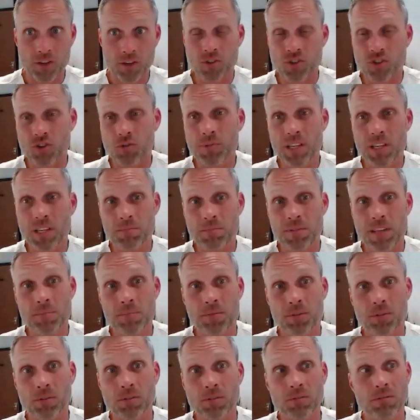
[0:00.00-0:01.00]
So many
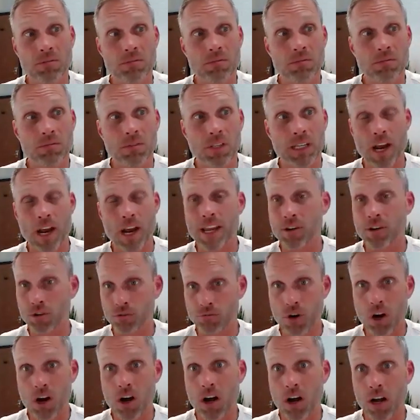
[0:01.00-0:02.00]
people, right or
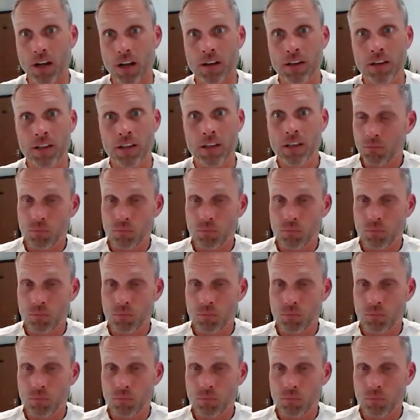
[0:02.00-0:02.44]
wrong,